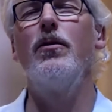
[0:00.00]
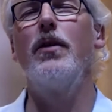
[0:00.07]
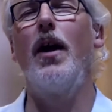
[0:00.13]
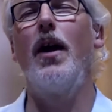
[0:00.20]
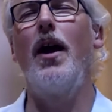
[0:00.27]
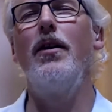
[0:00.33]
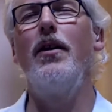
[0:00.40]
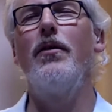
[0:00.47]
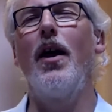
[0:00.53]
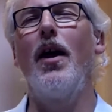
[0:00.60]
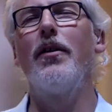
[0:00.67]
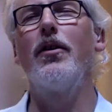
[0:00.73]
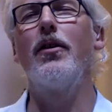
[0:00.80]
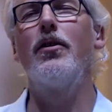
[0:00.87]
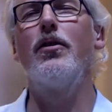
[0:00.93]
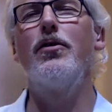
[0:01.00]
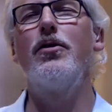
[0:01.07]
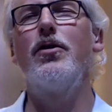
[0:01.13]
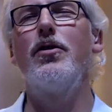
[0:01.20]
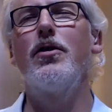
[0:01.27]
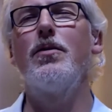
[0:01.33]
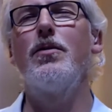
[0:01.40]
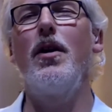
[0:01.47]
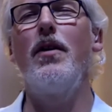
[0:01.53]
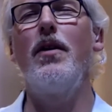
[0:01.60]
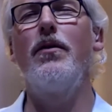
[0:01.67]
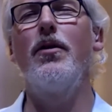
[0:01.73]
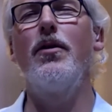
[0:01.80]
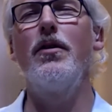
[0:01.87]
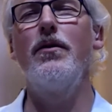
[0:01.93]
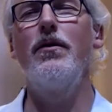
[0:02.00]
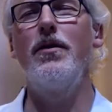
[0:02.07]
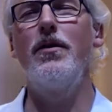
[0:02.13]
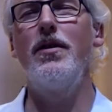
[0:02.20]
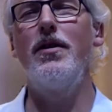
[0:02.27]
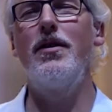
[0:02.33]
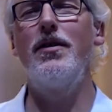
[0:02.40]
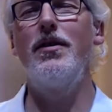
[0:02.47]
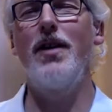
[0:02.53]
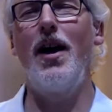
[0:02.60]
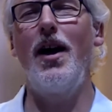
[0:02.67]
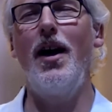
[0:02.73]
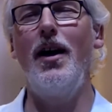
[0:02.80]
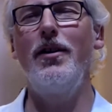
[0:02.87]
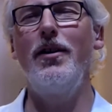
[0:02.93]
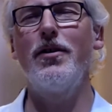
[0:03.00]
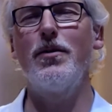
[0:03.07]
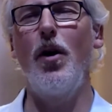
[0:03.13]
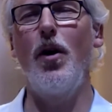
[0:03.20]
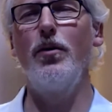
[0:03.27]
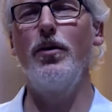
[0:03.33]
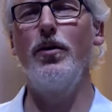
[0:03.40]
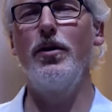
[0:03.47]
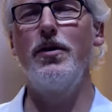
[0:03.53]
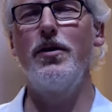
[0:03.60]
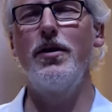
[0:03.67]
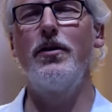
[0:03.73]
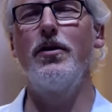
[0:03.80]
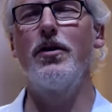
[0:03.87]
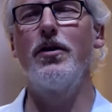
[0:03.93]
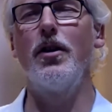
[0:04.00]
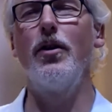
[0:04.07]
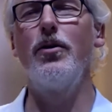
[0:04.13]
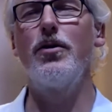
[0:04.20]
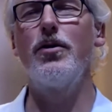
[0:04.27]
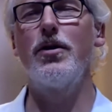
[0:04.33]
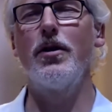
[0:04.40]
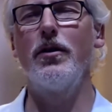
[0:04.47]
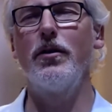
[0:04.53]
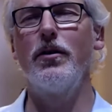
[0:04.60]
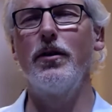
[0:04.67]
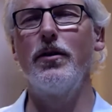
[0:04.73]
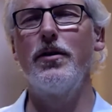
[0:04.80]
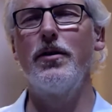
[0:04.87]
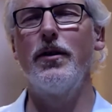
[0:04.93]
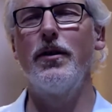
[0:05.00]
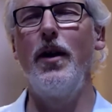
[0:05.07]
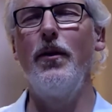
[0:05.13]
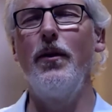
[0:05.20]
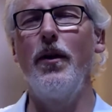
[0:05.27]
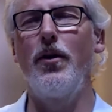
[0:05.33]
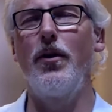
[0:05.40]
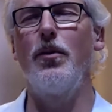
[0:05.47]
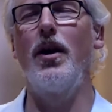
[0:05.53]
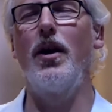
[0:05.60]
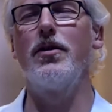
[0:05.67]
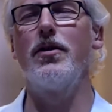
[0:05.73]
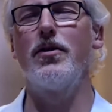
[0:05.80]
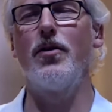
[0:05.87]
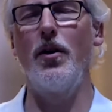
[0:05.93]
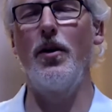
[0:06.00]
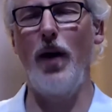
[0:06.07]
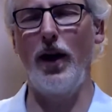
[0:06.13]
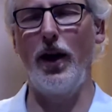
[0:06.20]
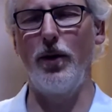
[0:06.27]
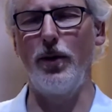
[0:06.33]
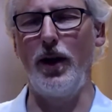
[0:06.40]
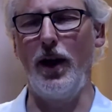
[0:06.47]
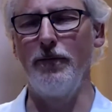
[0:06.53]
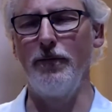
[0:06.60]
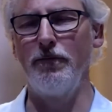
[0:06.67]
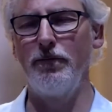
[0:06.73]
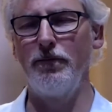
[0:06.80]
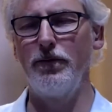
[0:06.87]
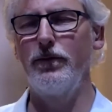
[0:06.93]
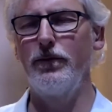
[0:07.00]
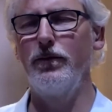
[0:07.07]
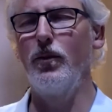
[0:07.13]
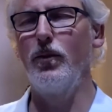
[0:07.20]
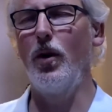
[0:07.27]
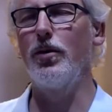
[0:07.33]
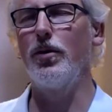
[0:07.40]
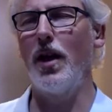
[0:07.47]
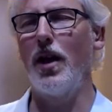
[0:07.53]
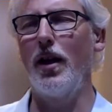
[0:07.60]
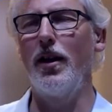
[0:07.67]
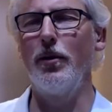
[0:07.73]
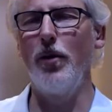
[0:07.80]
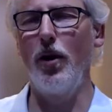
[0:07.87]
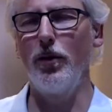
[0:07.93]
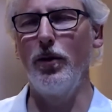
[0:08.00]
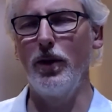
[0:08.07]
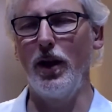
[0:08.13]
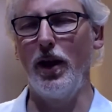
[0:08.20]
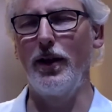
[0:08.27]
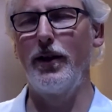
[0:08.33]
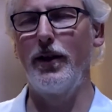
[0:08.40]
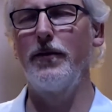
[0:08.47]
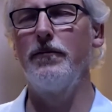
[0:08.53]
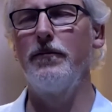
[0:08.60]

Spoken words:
any of that could just be for a tiniest moment, just loosened, even if you pick it straight back up again. What was that little moment like?